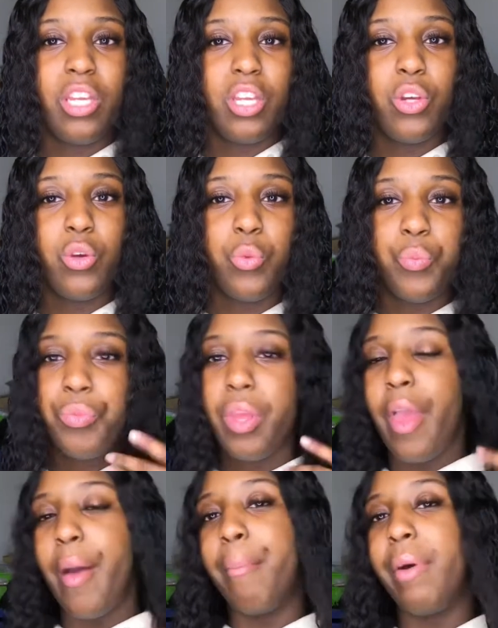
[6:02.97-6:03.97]
cute.
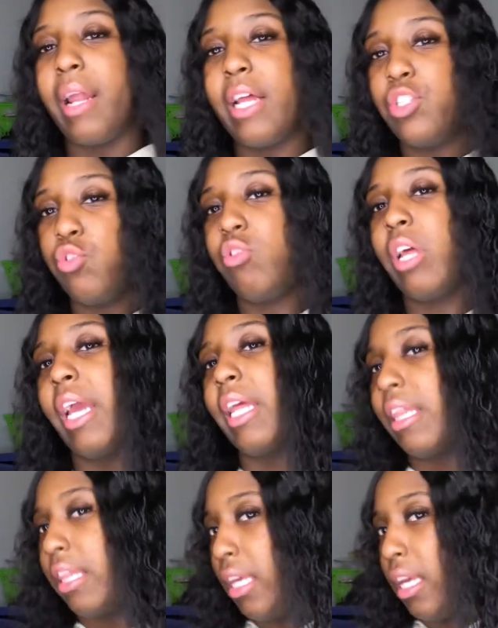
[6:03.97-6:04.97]
But I do
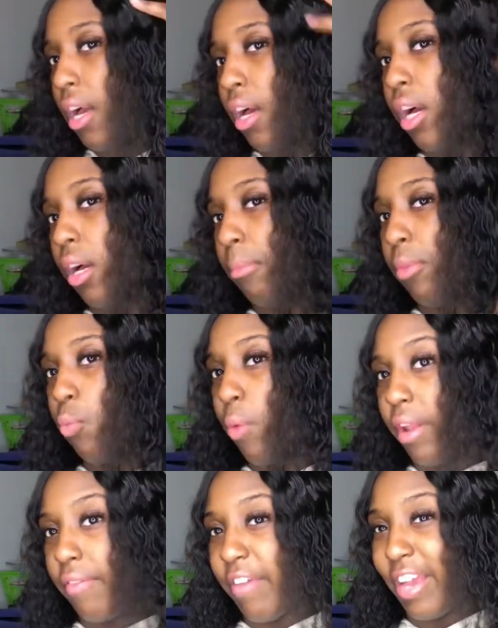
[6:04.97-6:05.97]
like the
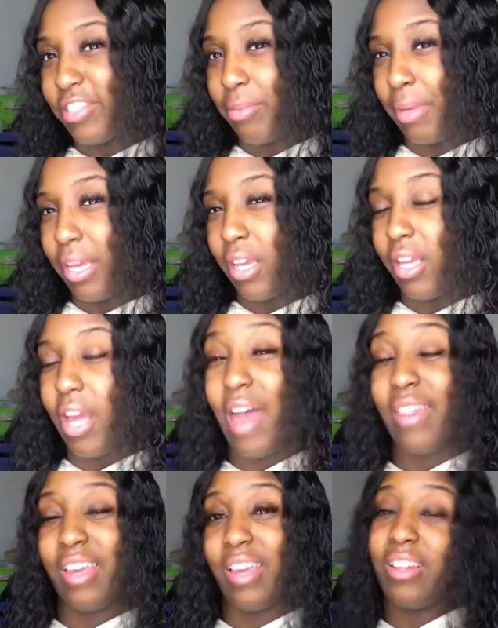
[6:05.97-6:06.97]
wet effects on me. I
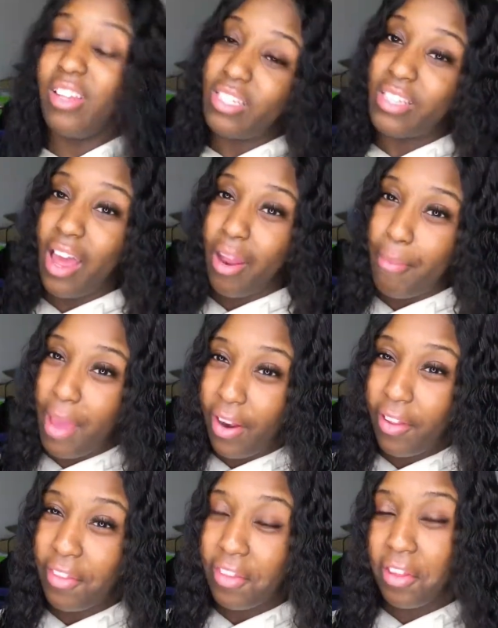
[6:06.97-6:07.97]
think it looks kind of
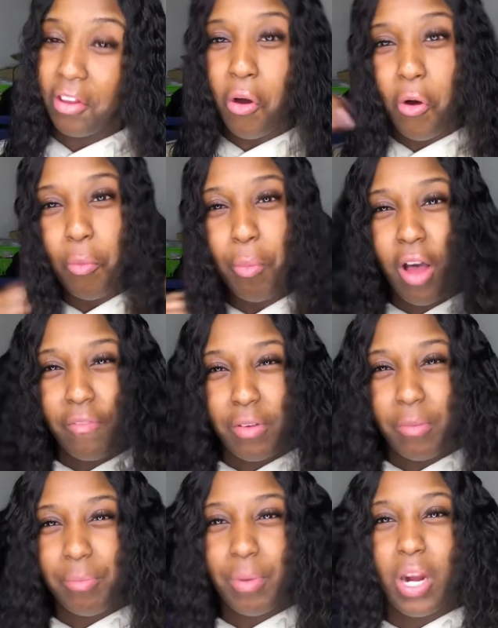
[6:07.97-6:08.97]
better than the whole puffy
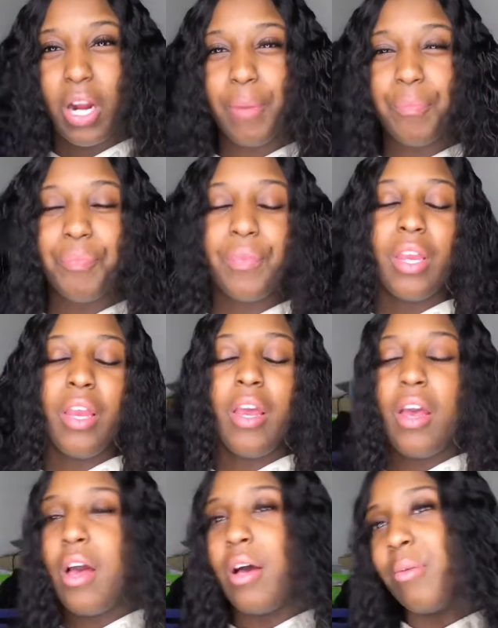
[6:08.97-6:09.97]
part.
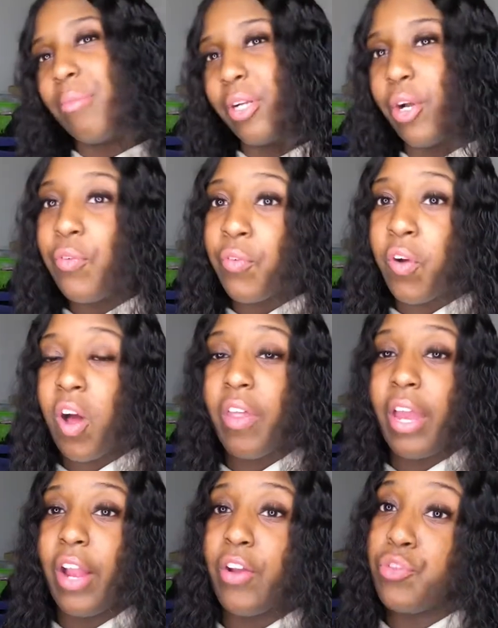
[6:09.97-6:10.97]
But overall, the
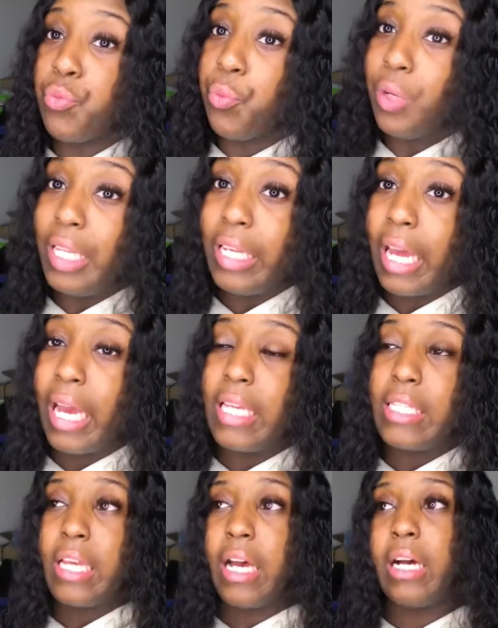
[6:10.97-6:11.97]
hair is really nice.